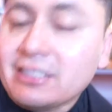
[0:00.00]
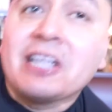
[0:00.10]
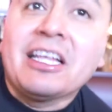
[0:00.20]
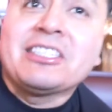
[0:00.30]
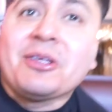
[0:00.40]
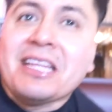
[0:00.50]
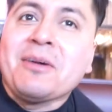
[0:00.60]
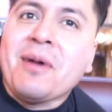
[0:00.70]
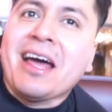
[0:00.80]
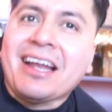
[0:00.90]
a good thing
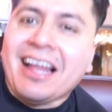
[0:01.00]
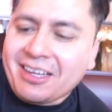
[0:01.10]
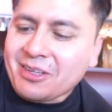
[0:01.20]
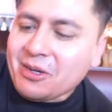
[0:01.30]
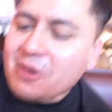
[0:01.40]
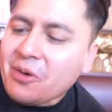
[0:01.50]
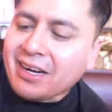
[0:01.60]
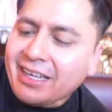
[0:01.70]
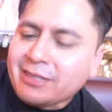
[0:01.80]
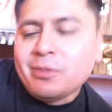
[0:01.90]
about it. Like, you don't know what
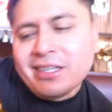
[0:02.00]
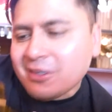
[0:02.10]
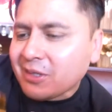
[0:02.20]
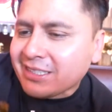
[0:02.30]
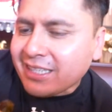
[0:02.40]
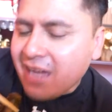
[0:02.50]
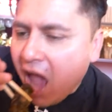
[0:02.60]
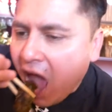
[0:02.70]
it is, but you want to see.